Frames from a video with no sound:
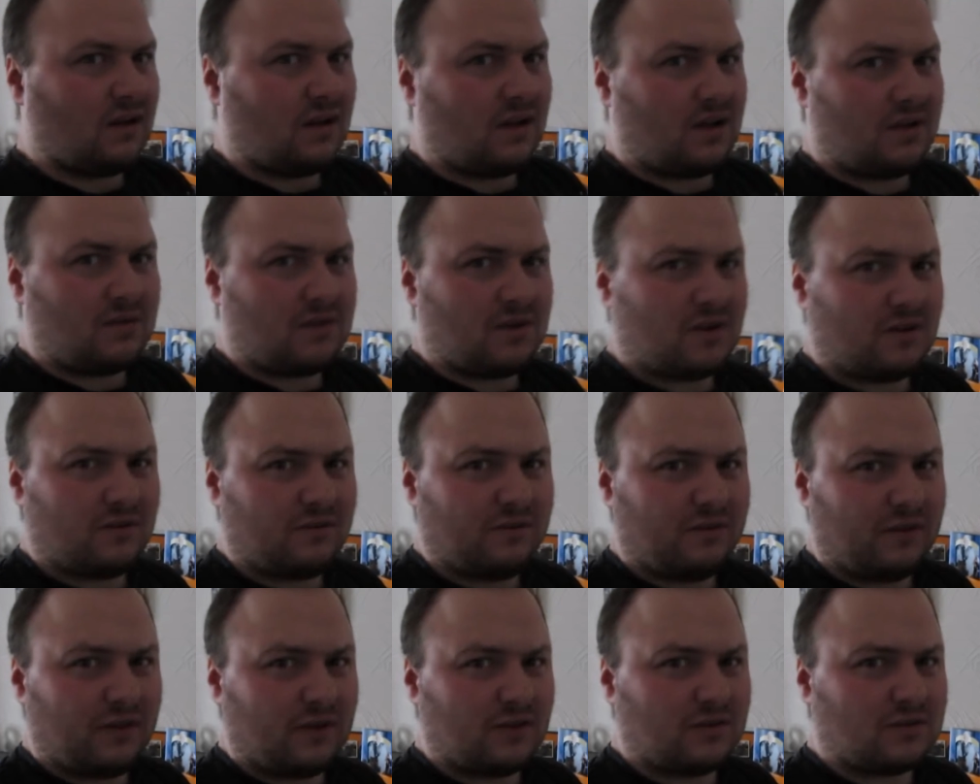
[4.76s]
I'm
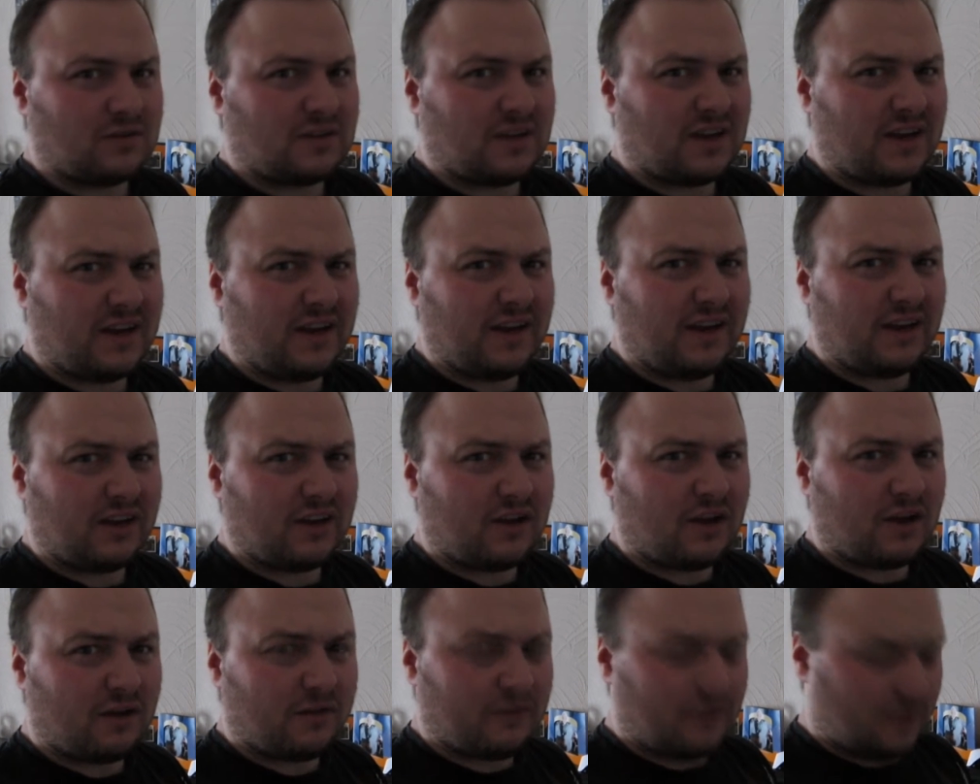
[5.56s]
confused. I need a
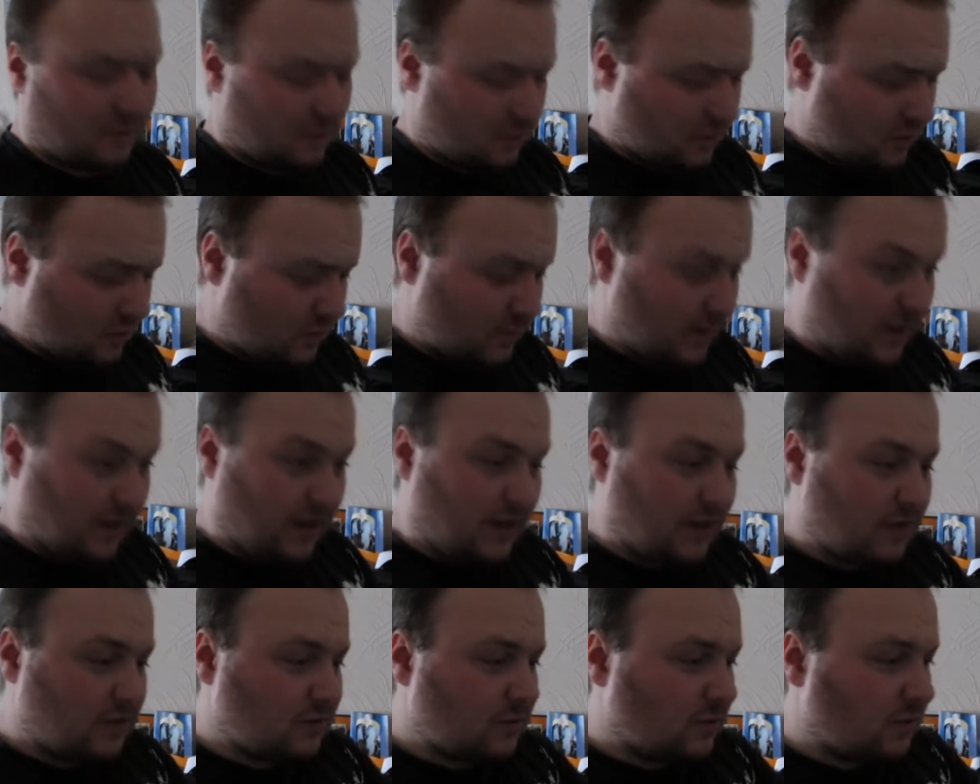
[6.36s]
coffee. Oh wait,
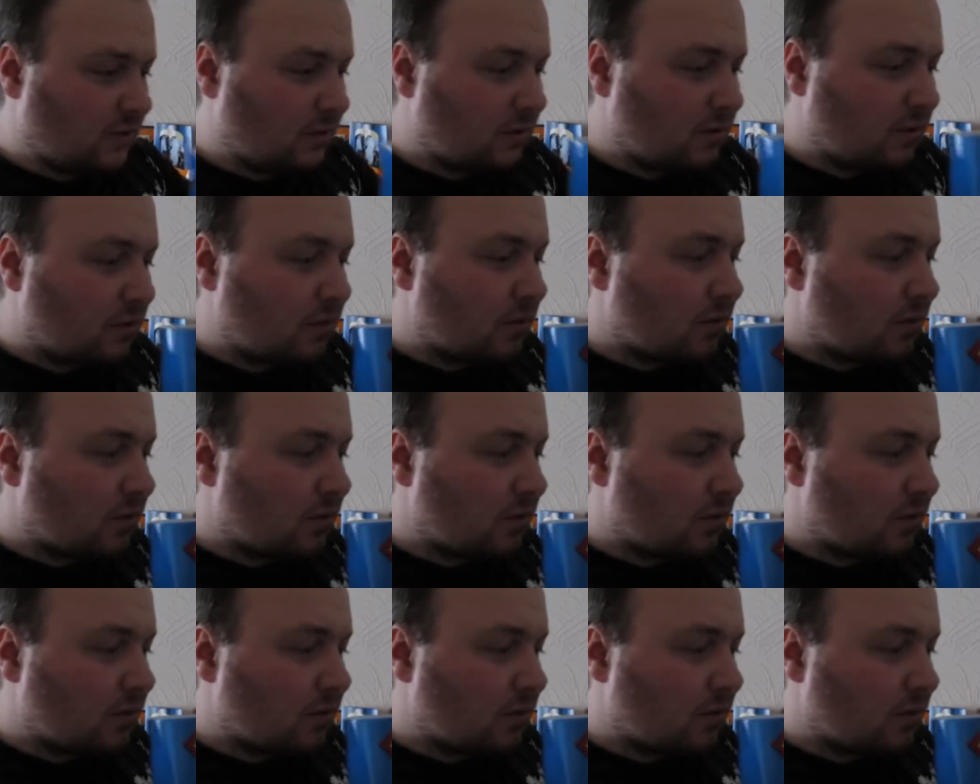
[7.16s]
here's one.